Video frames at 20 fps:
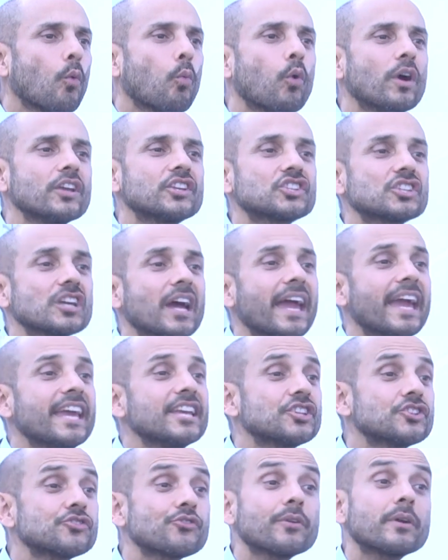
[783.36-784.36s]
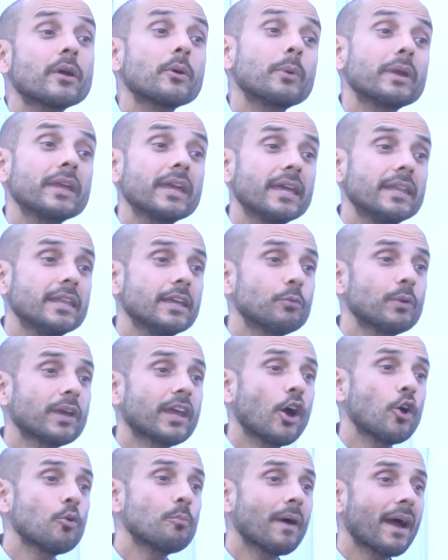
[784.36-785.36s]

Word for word: Which history are we in if we go